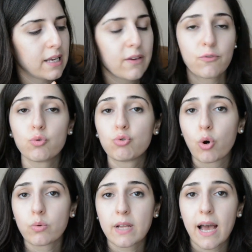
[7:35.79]
if you
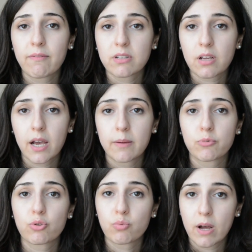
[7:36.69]
don't have the time
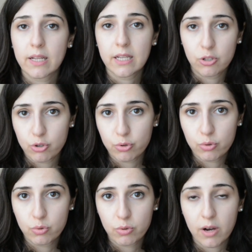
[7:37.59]
to run
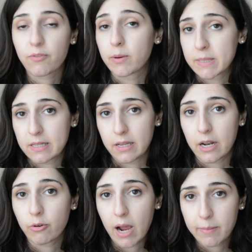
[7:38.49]
into a pharmacy
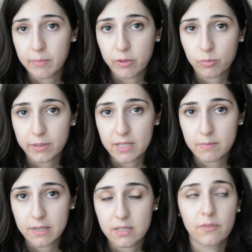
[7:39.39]
and grab a meal
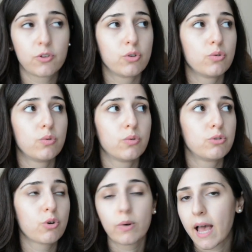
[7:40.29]
replacement, if you
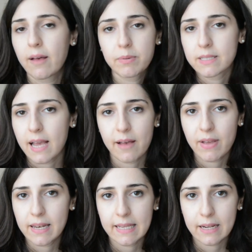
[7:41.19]
don't happen to have
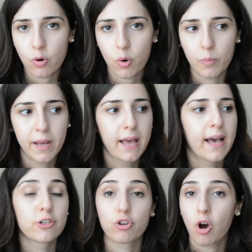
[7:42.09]
any at home
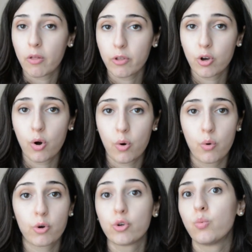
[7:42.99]
and you're on the
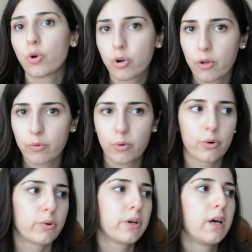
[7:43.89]
go or you work on the
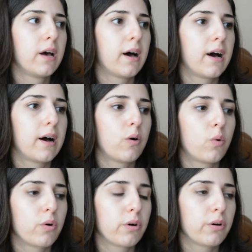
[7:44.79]
road
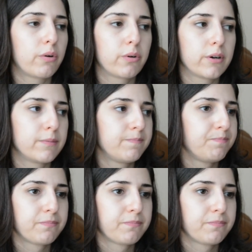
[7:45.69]
or